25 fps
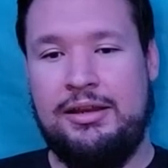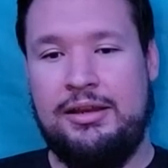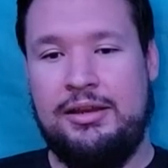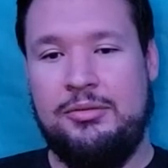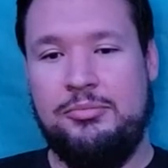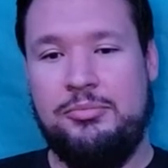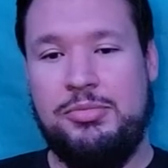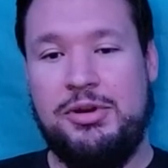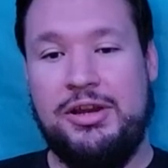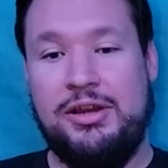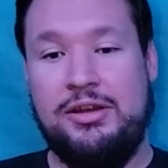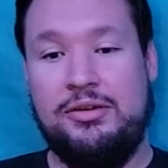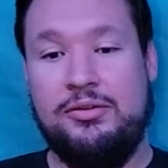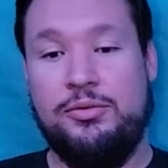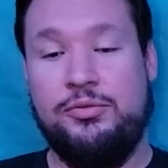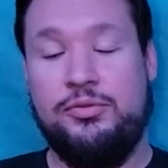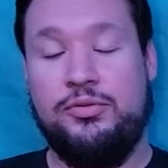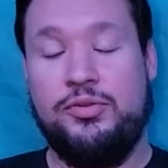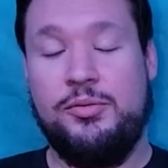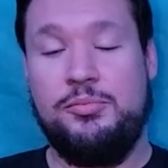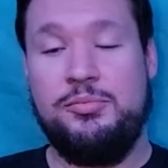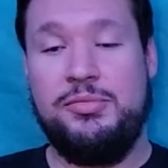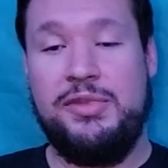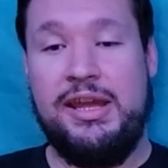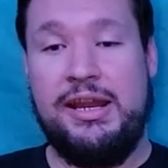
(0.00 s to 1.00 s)
But
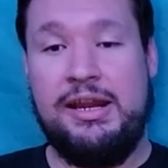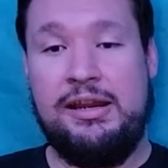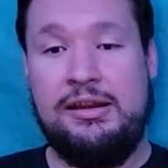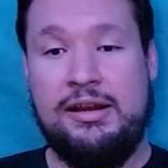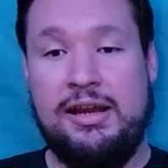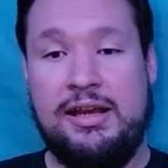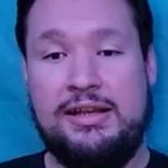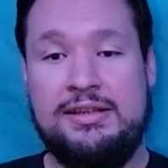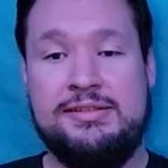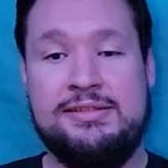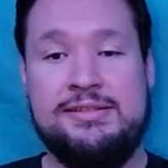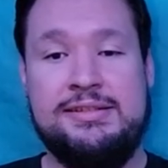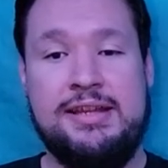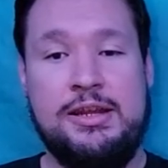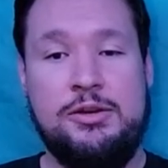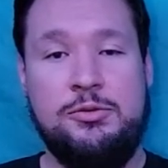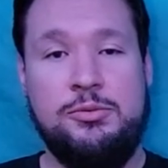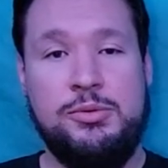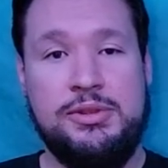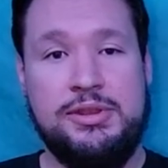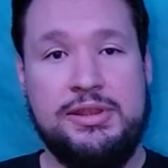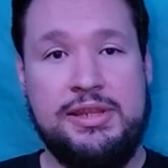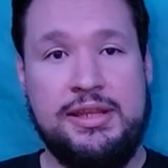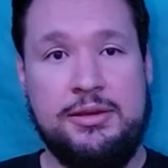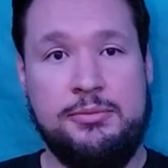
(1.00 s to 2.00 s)
from there, I stayed
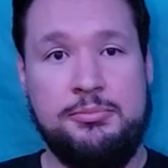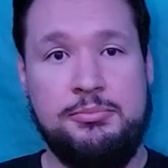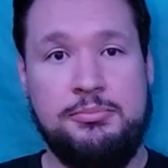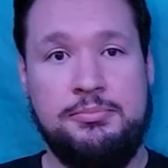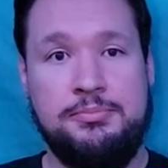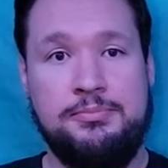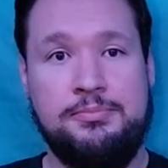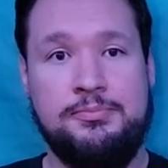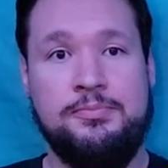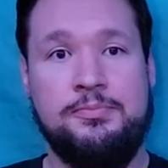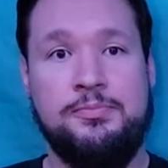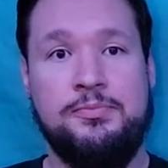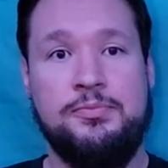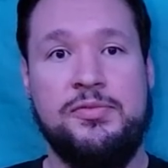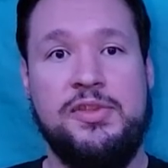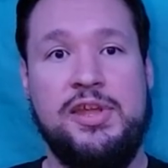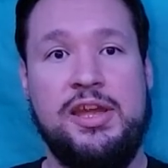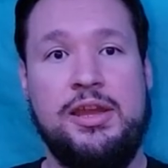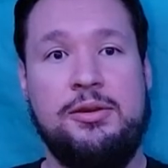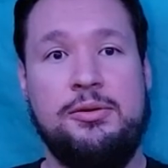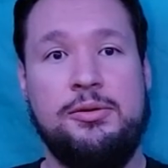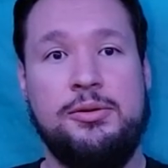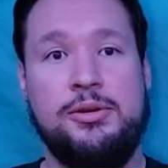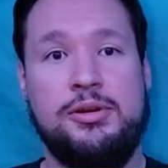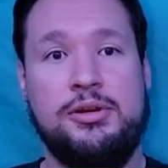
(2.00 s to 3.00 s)
with them.
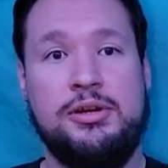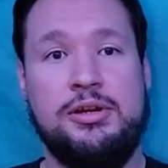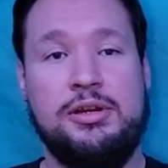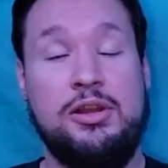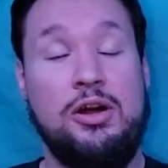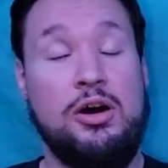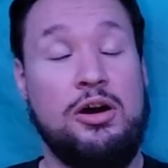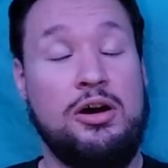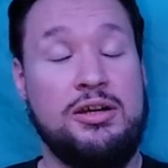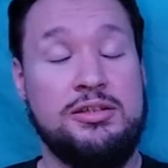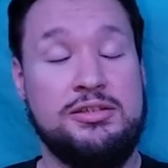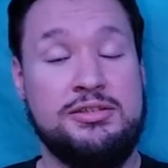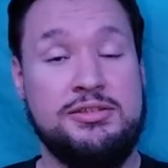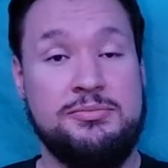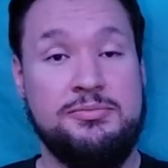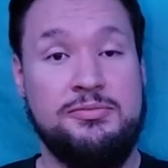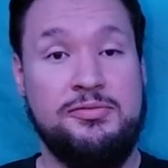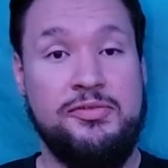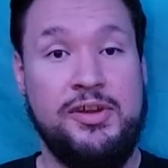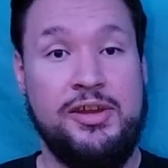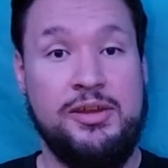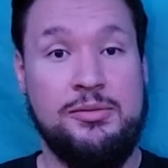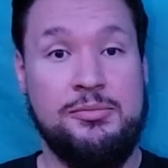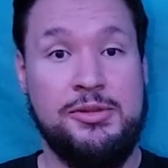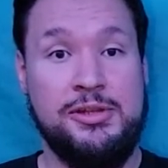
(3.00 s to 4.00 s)
They were an awesome
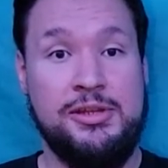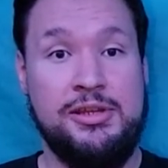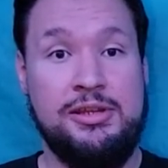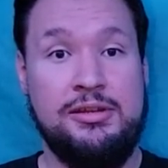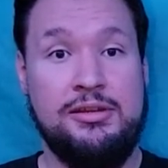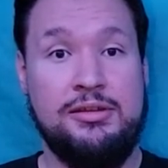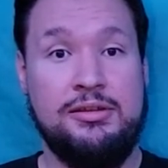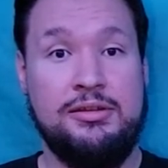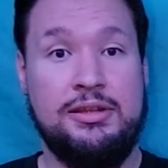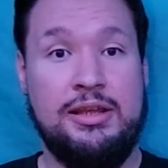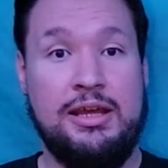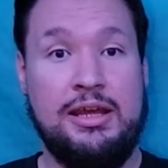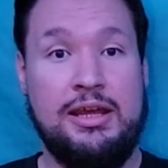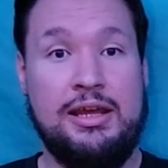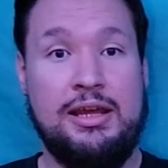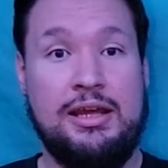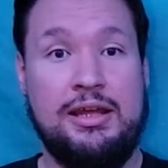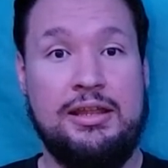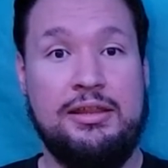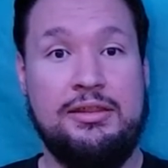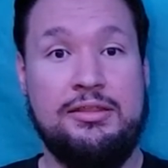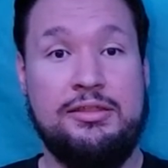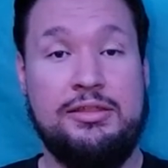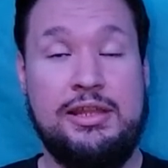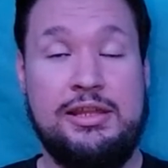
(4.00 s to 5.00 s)
family.
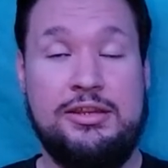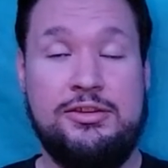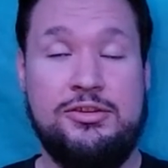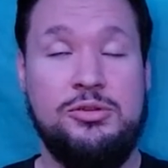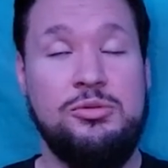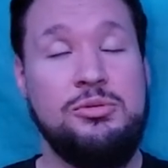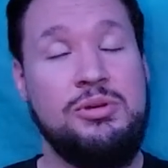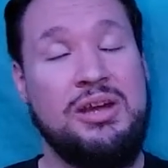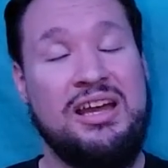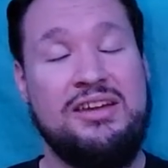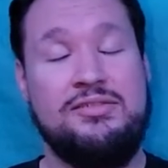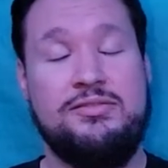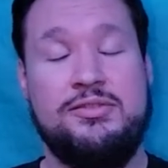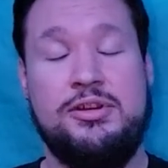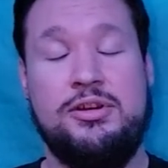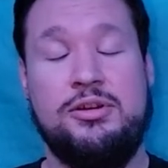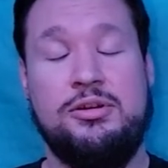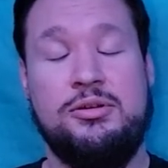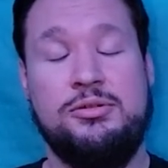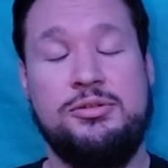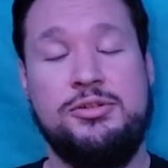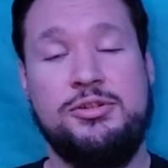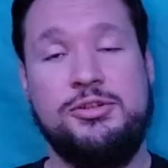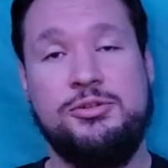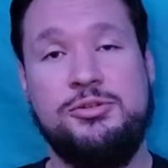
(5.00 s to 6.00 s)
They do have their
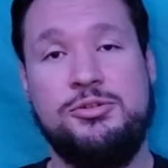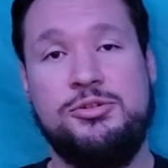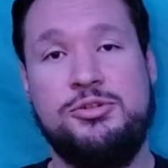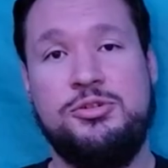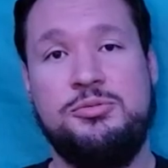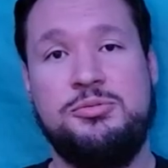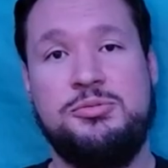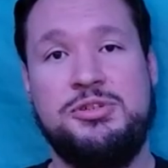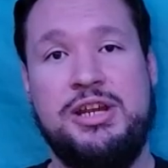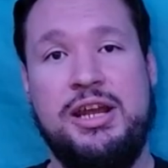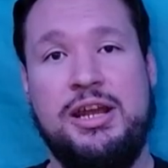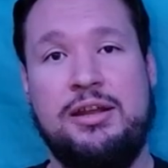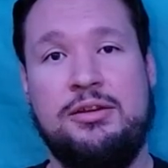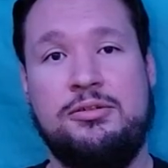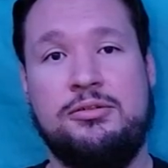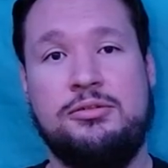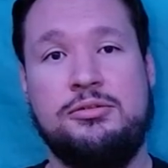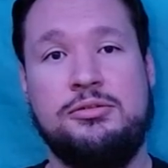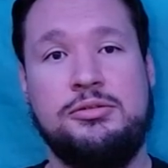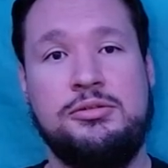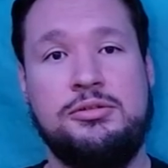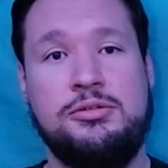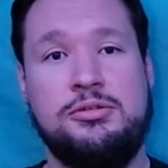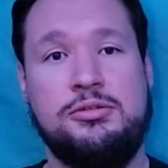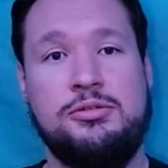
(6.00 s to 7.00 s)
own YouTube channel,
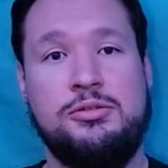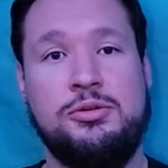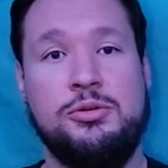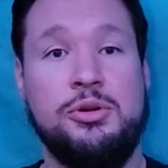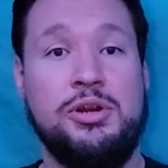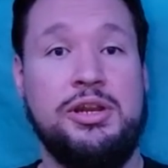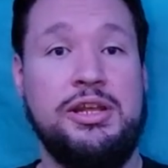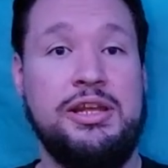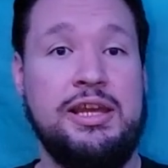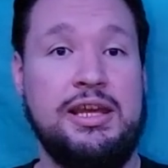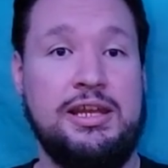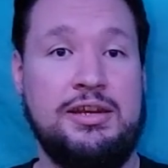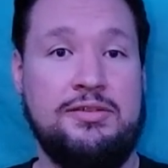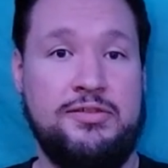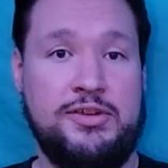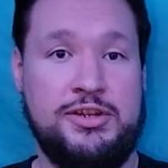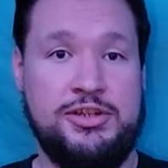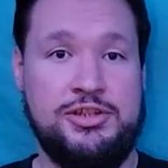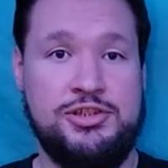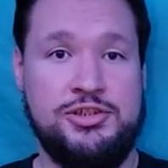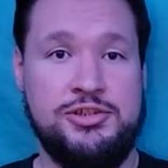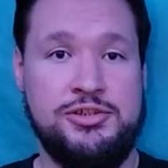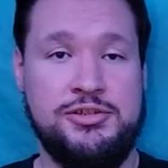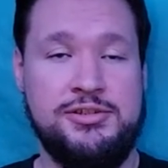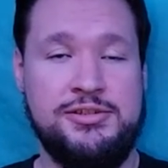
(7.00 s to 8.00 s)
Corny
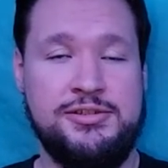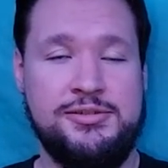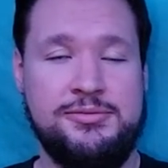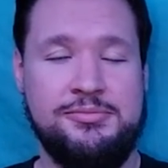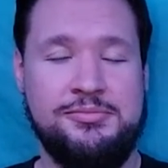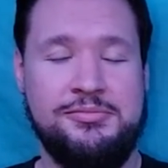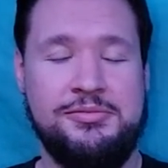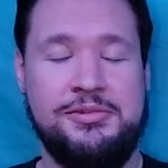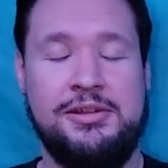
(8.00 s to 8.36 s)
Adventures.